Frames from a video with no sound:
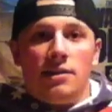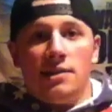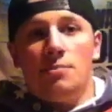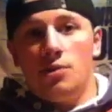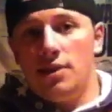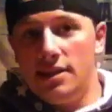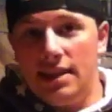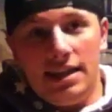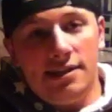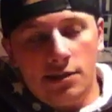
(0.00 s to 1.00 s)
It's
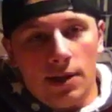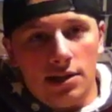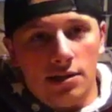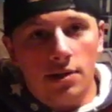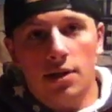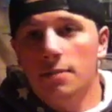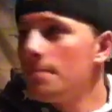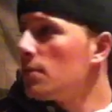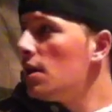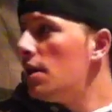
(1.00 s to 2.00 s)
the easiest way to do it.
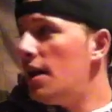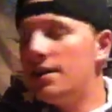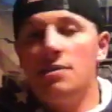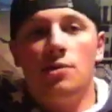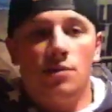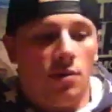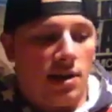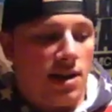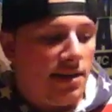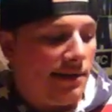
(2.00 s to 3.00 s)
It's the most
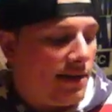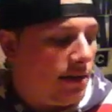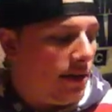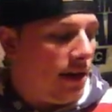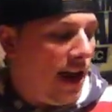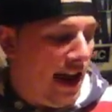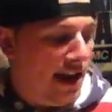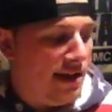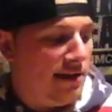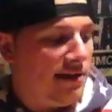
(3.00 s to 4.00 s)
organized,
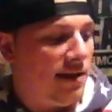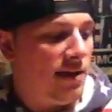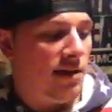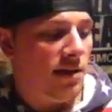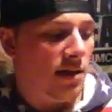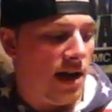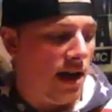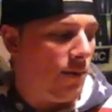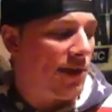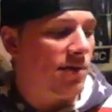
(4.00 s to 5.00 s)
and
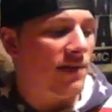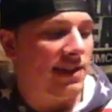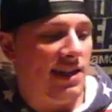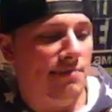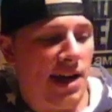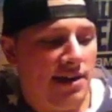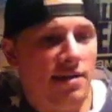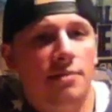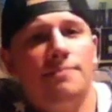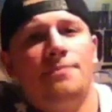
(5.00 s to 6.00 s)
we also have a team
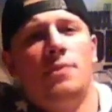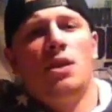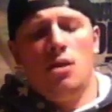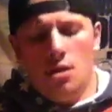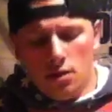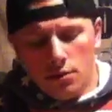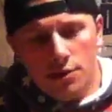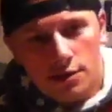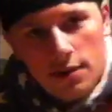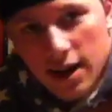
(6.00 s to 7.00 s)
binder,
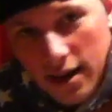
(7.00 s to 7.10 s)
which is right